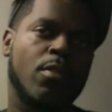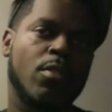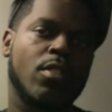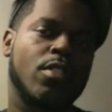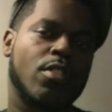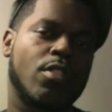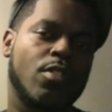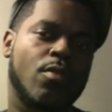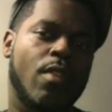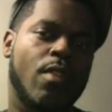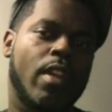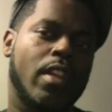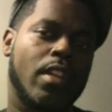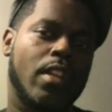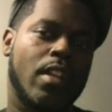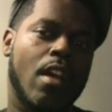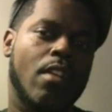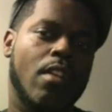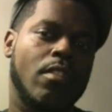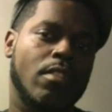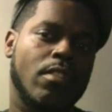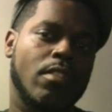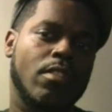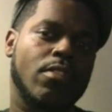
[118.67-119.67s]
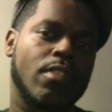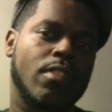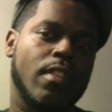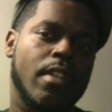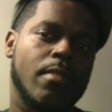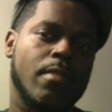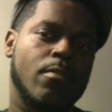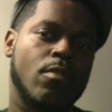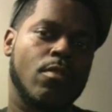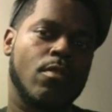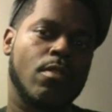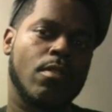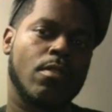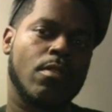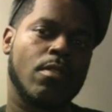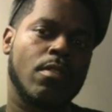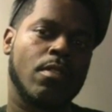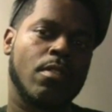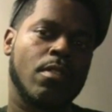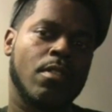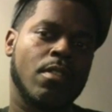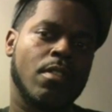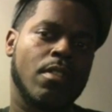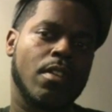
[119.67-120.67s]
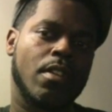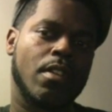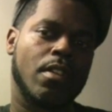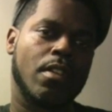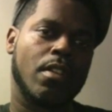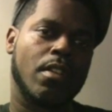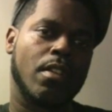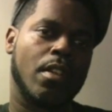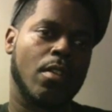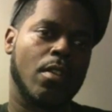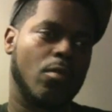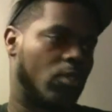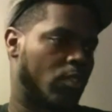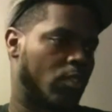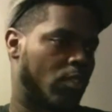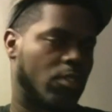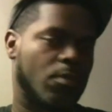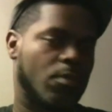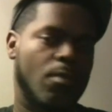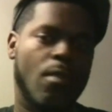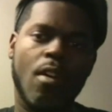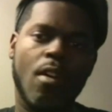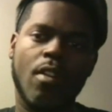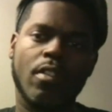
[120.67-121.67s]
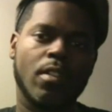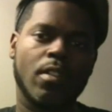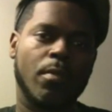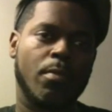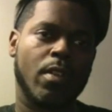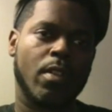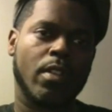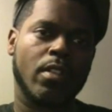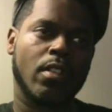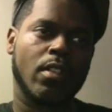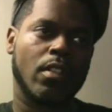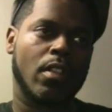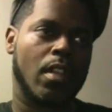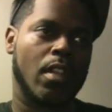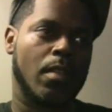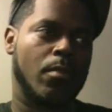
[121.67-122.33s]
put this record out on this label, it was a small independent